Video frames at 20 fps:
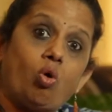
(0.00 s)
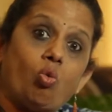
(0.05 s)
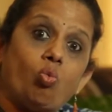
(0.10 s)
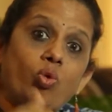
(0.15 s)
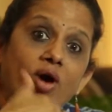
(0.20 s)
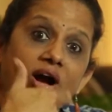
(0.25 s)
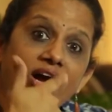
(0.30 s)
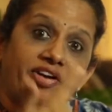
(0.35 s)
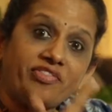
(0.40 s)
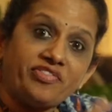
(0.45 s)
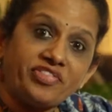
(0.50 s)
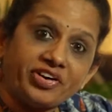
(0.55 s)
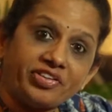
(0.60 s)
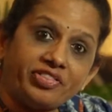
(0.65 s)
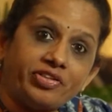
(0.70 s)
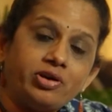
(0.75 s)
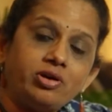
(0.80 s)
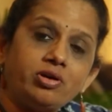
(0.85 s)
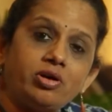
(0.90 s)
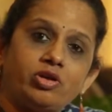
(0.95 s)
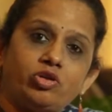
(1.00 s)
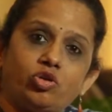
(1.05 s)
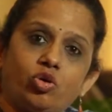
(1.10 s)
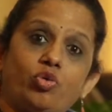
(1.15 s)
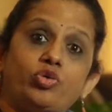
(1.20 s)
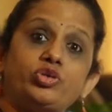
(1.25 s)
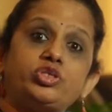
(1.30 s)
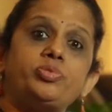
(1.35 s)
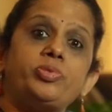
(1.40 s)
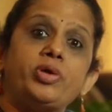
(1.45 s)
work further, you're
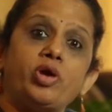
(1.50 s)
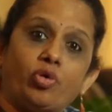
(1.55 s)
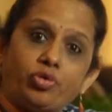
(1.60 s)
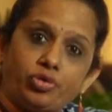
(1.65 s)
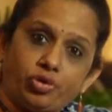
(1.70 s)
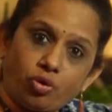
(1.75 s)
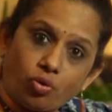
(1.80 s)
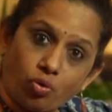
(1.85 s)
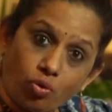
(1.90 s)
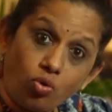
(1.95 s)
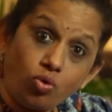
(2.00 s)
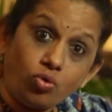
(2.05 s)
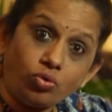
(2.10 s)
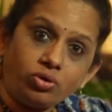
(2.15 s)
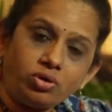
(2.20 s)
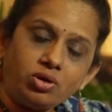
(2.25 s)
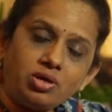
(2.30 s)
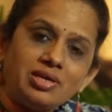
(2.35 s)
going to be on your own,